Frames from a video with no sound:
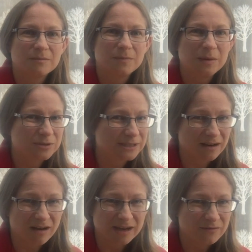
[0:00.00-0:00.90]
People
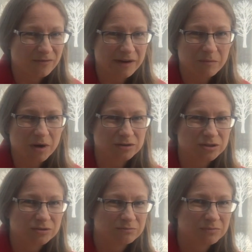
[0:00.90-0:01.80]
didn't like him very
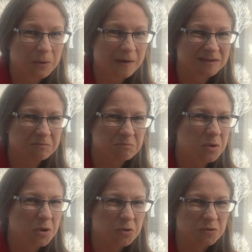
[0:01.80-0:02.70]
much. Can we have some
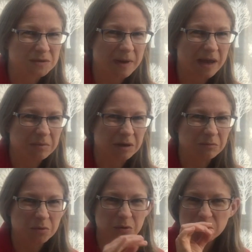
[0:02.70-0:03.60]
boos, maybe?
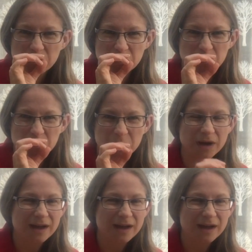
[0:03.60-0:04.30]
Boo.